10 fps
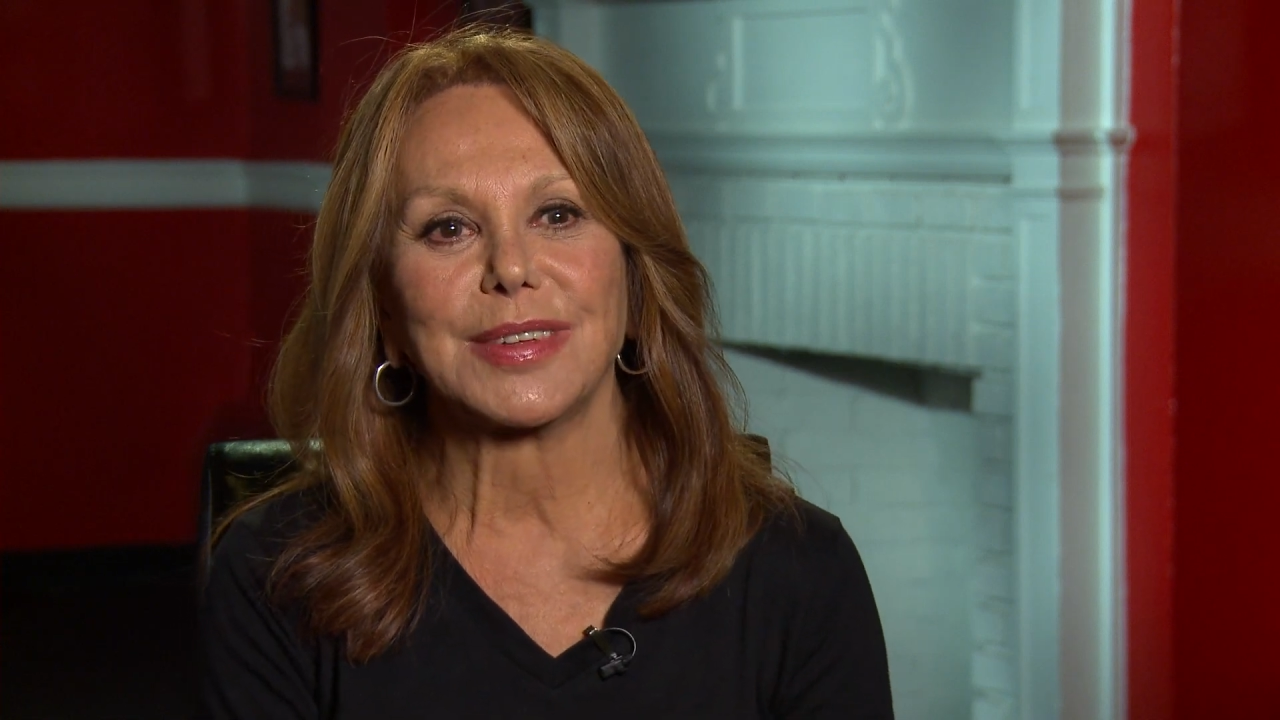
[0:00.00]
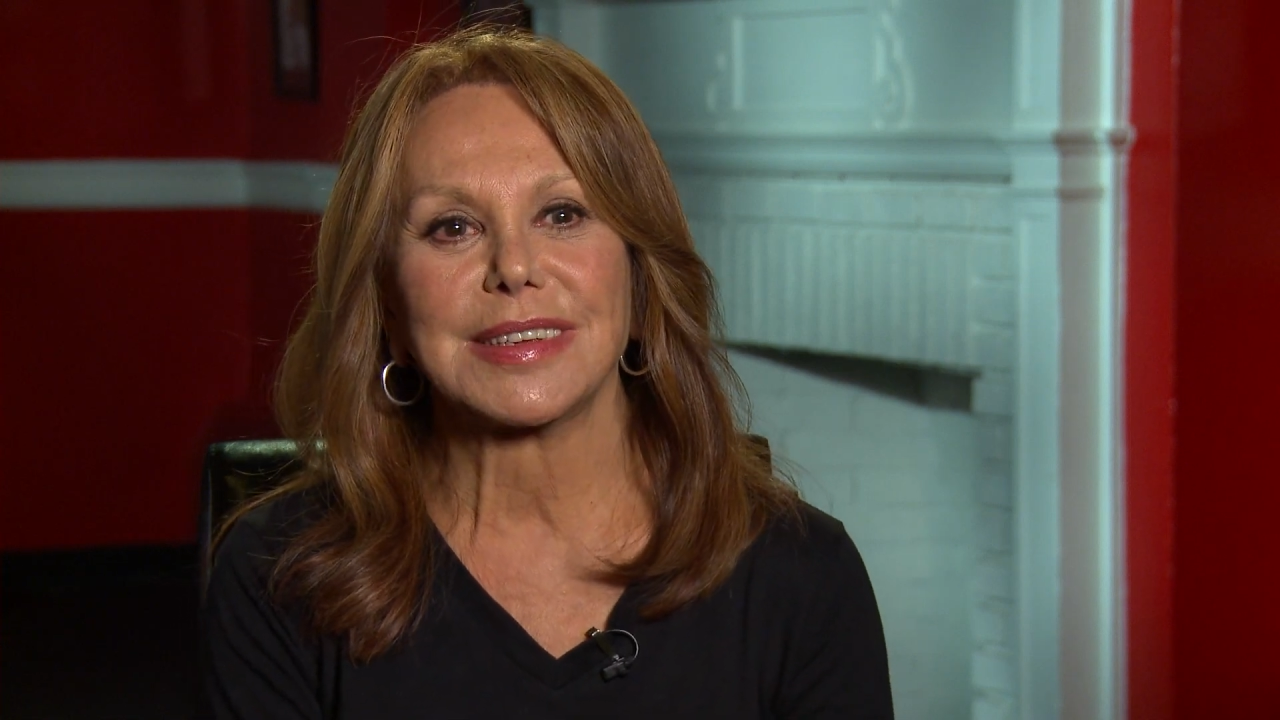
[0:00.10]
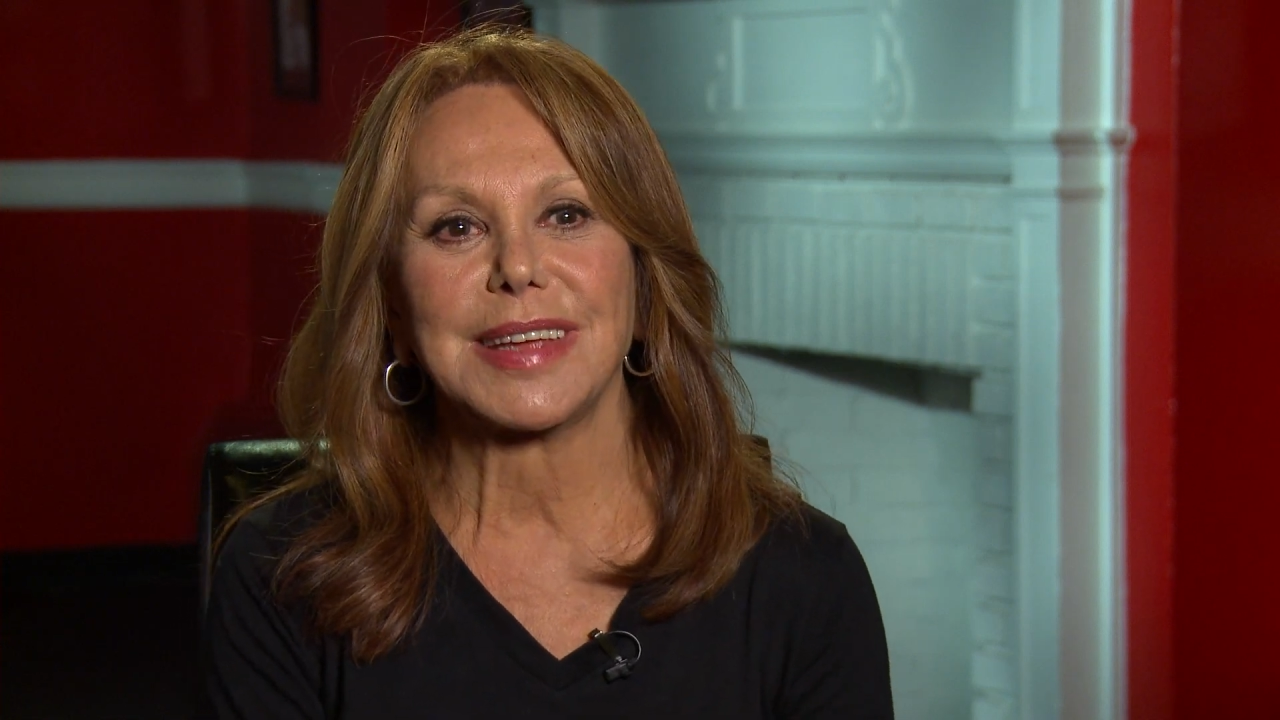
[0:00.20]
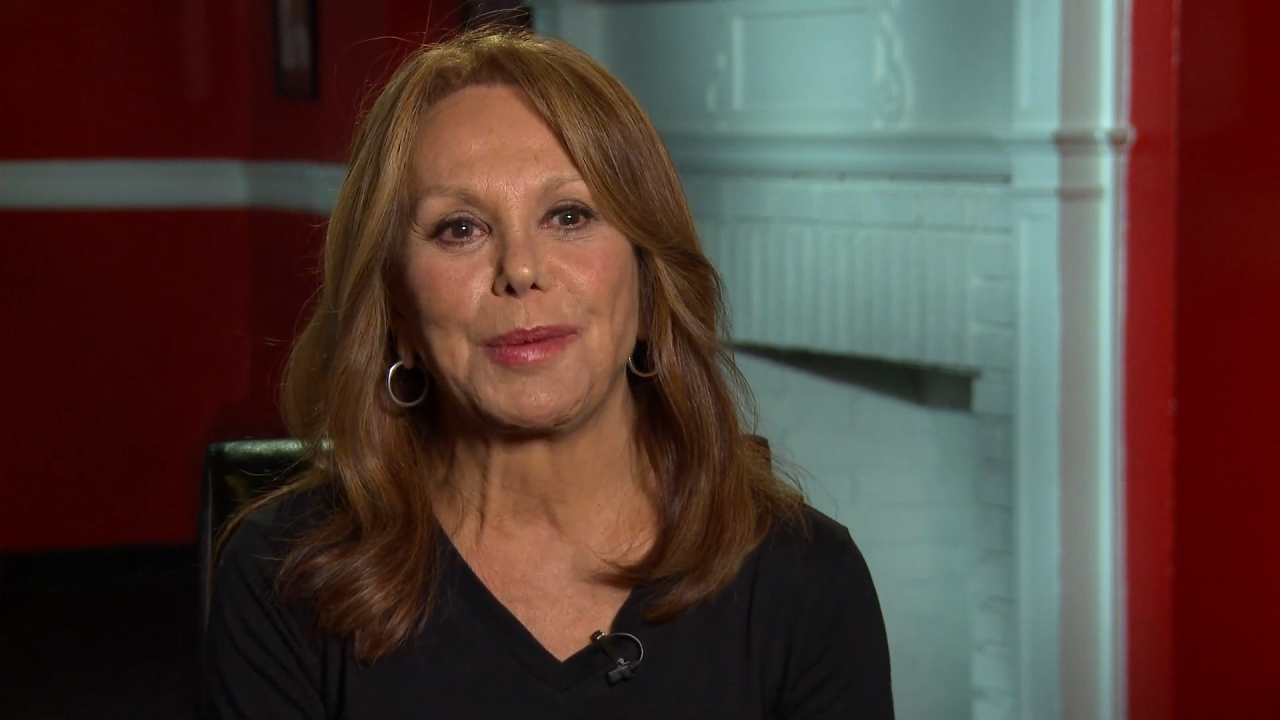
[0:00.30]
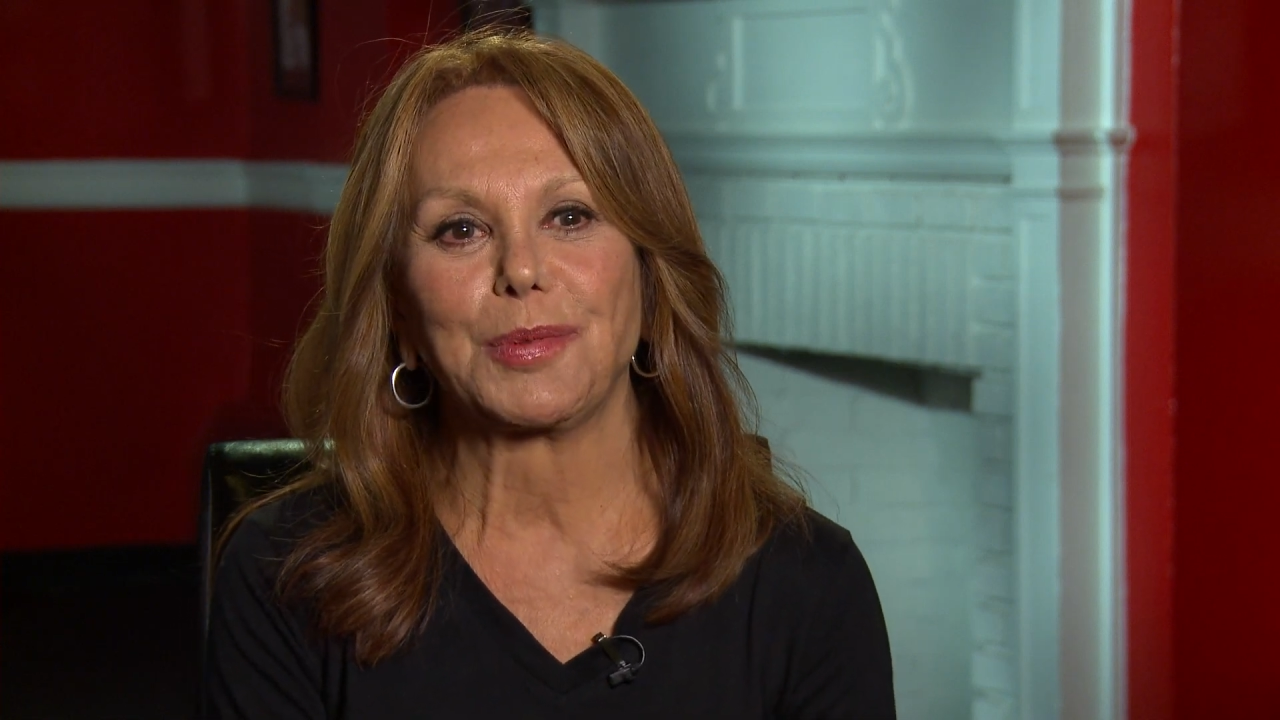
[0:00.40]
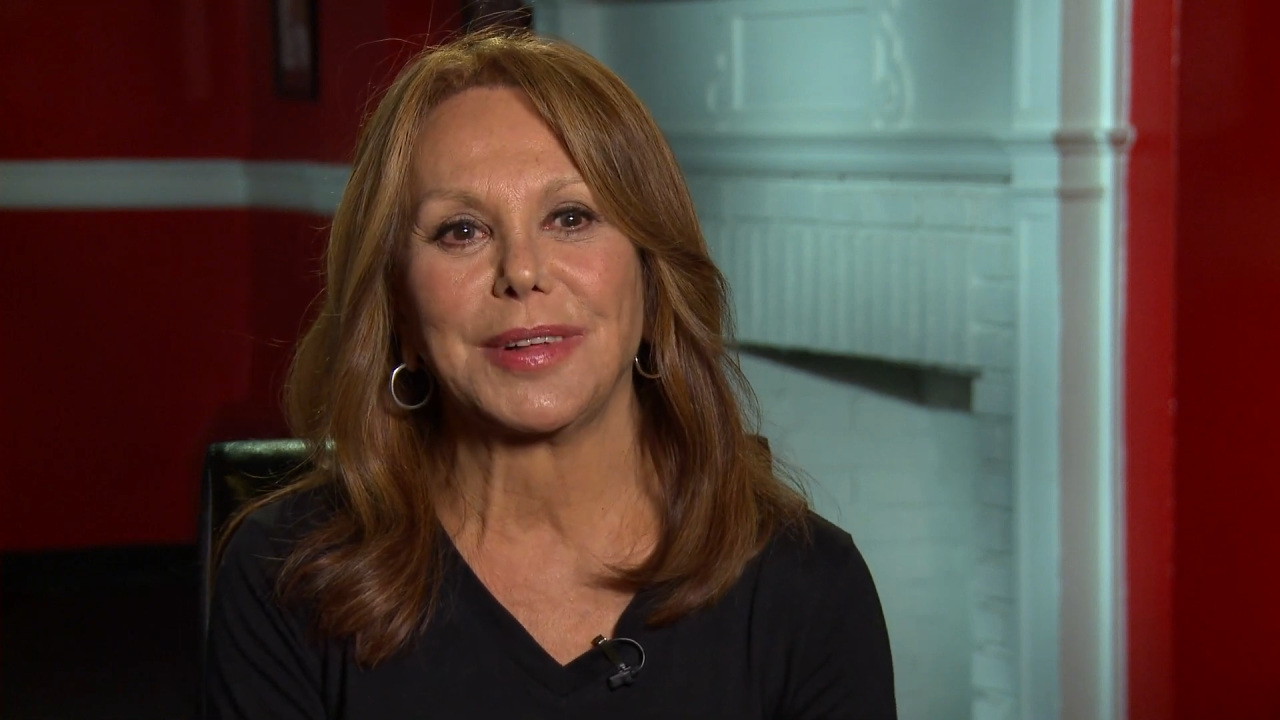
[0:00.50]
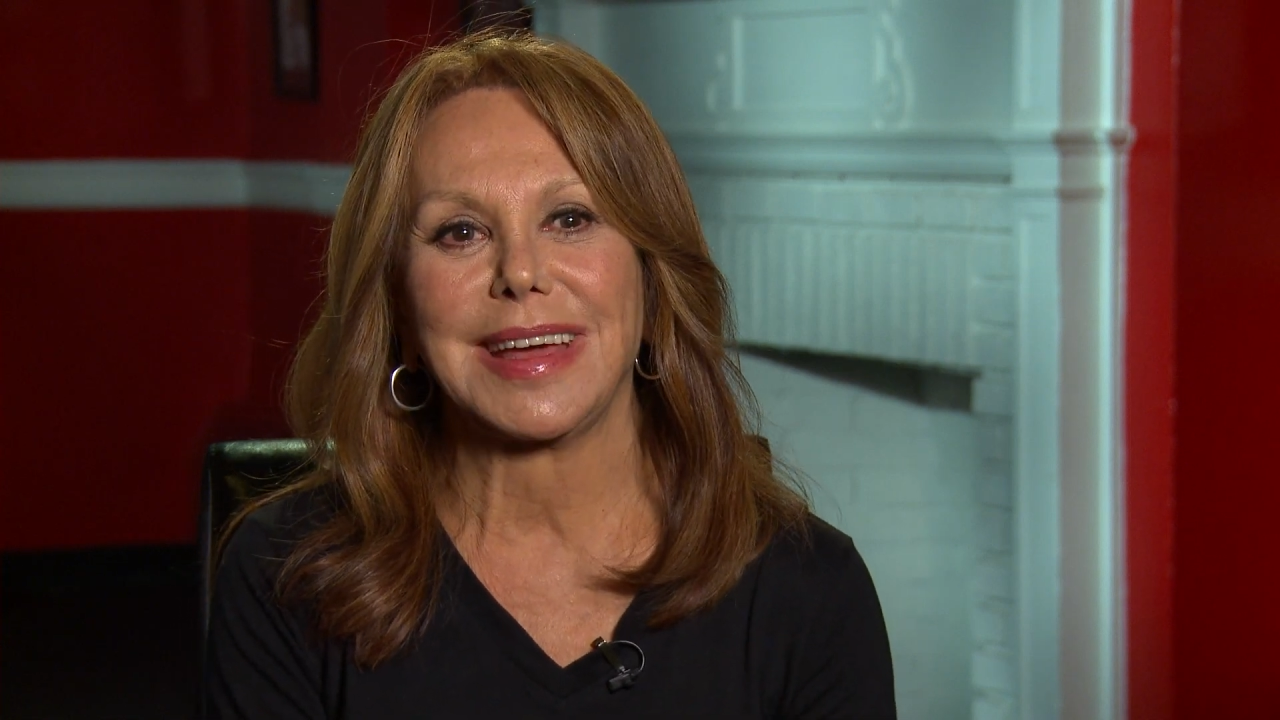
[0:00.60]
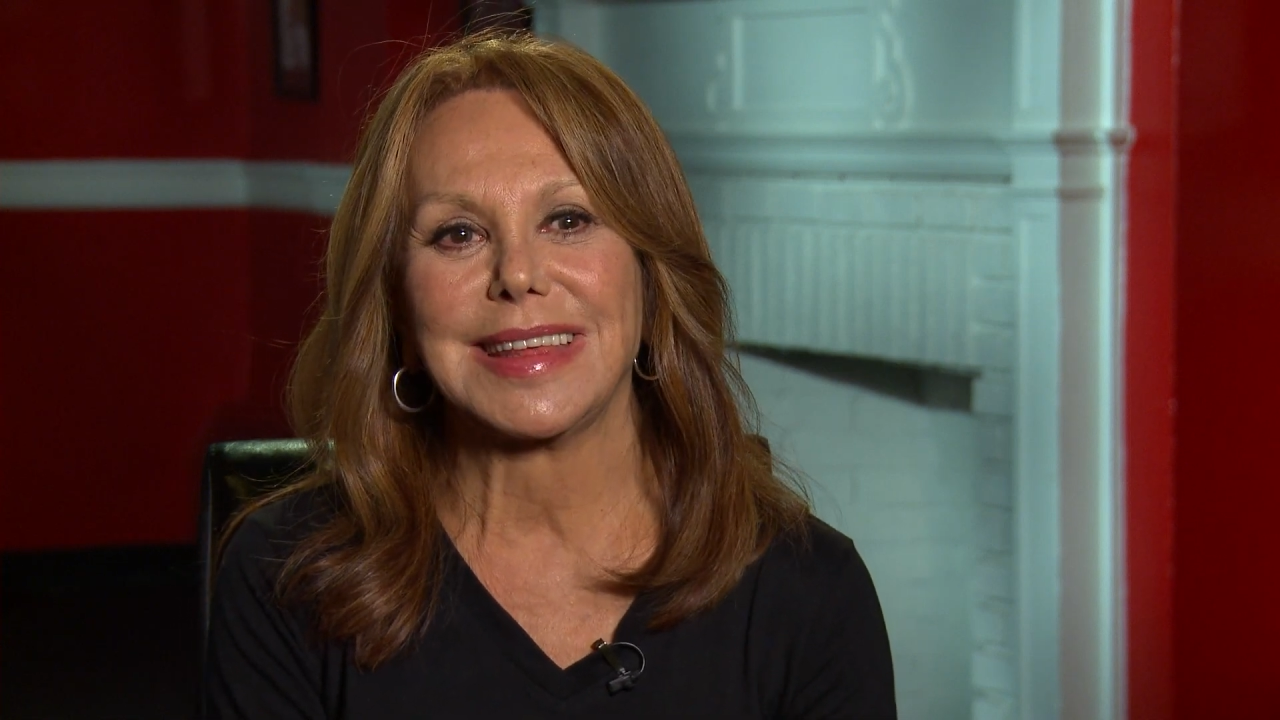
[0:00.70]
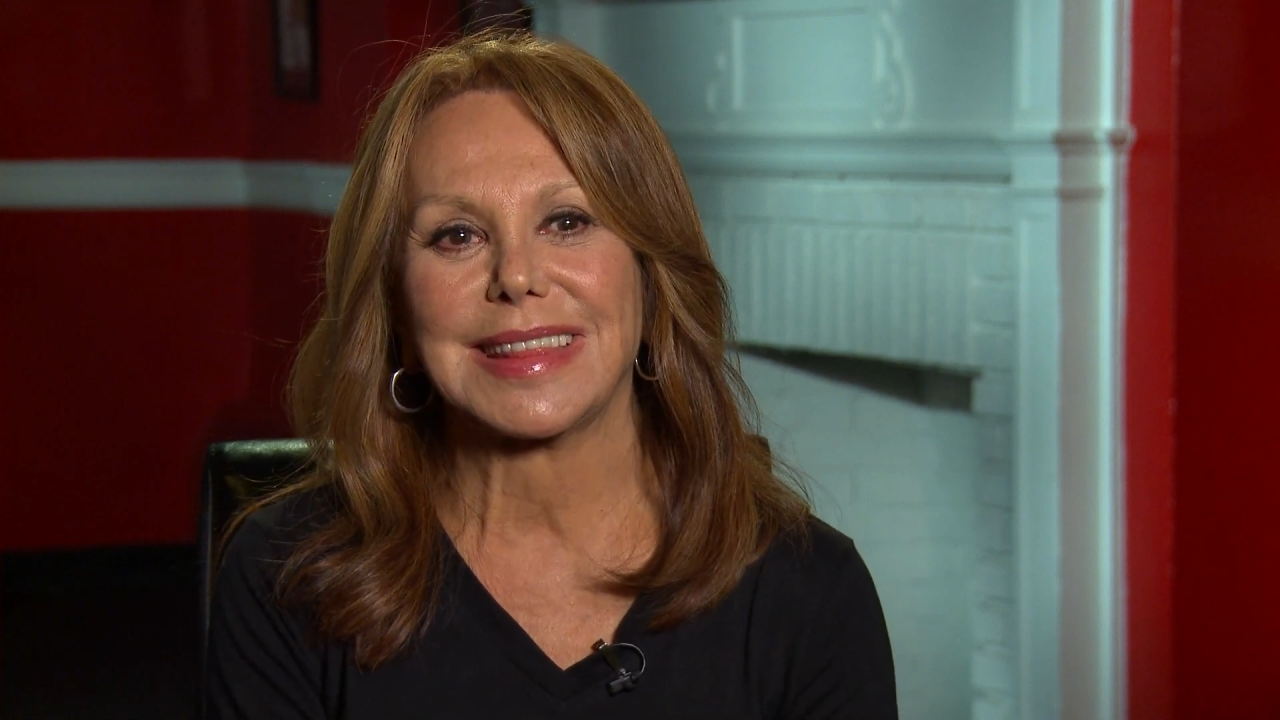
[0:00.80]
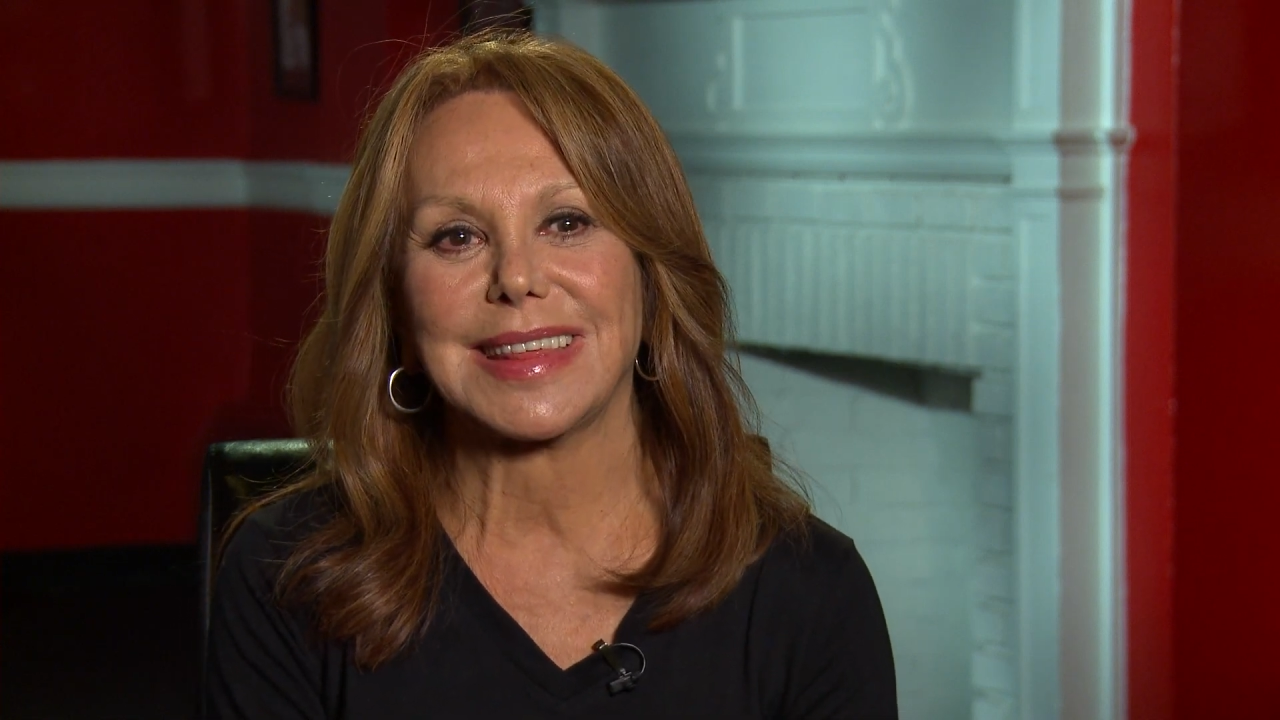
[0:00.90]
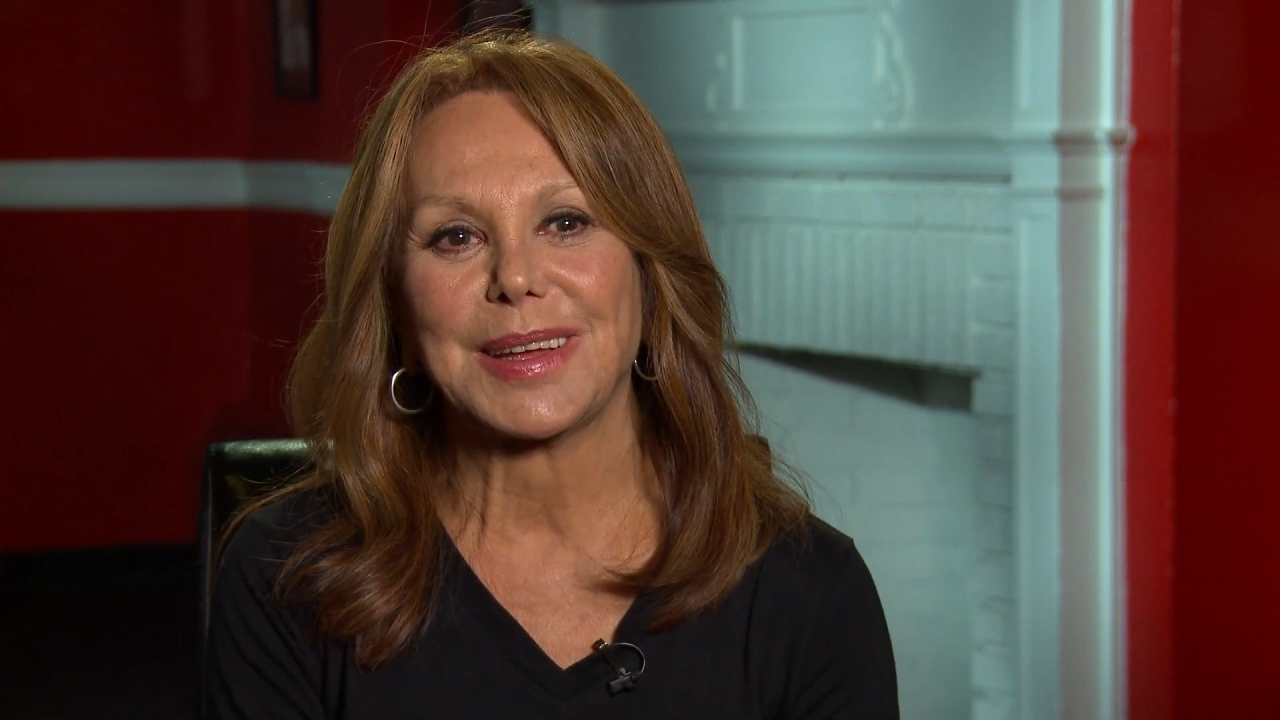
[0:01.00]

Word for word: this April 8th